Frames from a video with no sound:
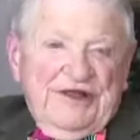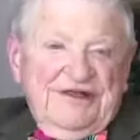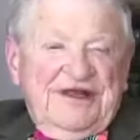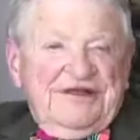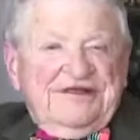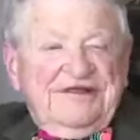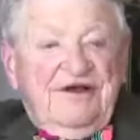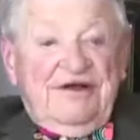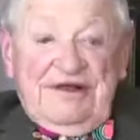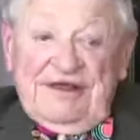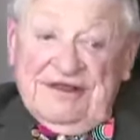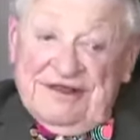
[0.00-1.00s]
well, that
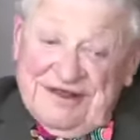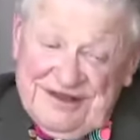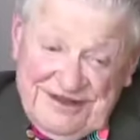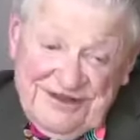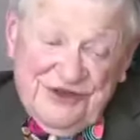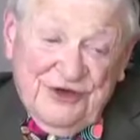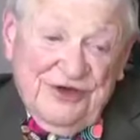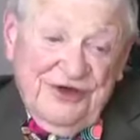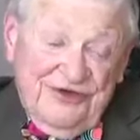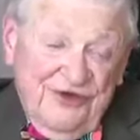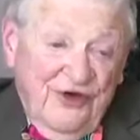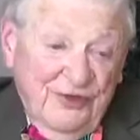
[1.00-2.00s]
uh, uh
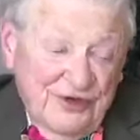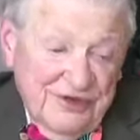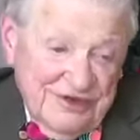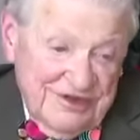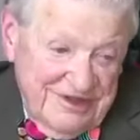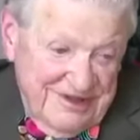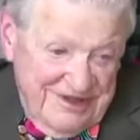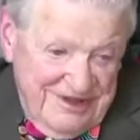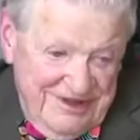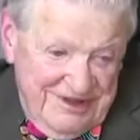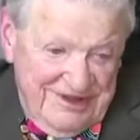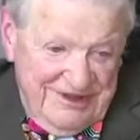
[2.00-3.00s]
story is almost
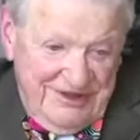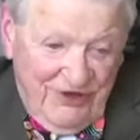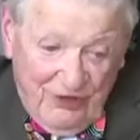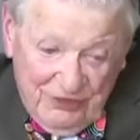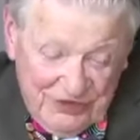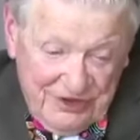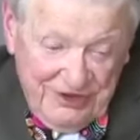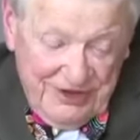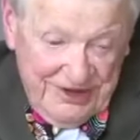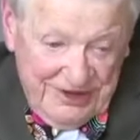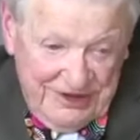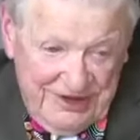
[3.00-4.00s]
almost
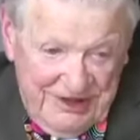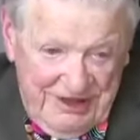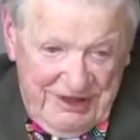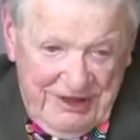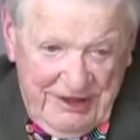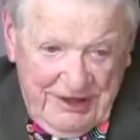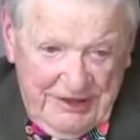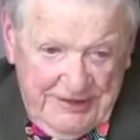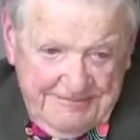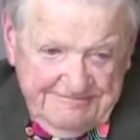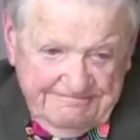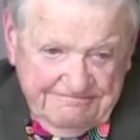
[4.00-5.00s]
correct.
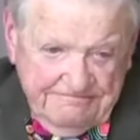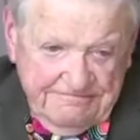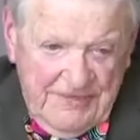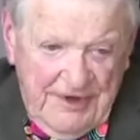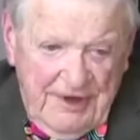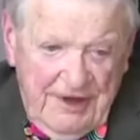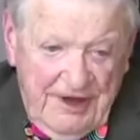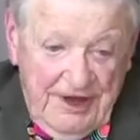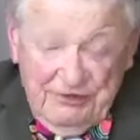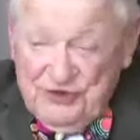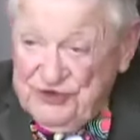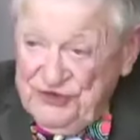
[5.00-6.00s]
Um,
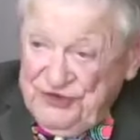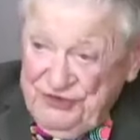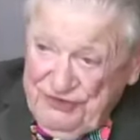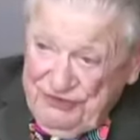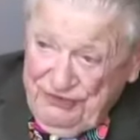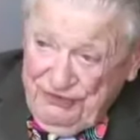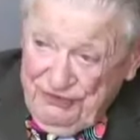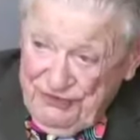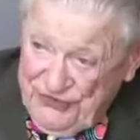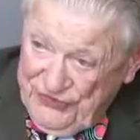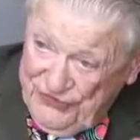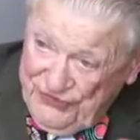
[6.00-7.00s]
I was just
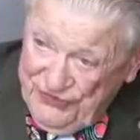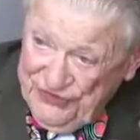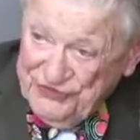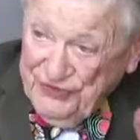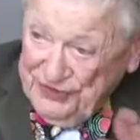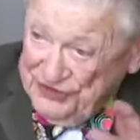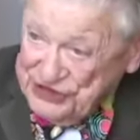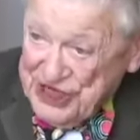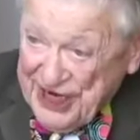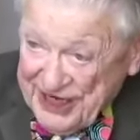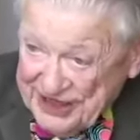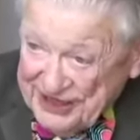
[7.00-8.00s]
with this fellow
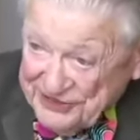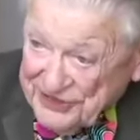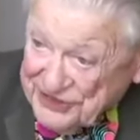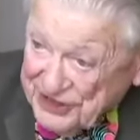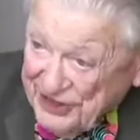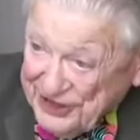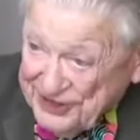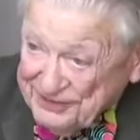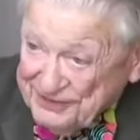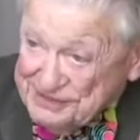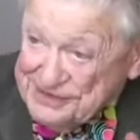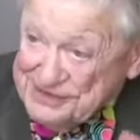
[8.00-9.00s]
Jack at the
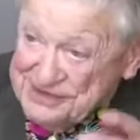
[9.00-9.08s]
time.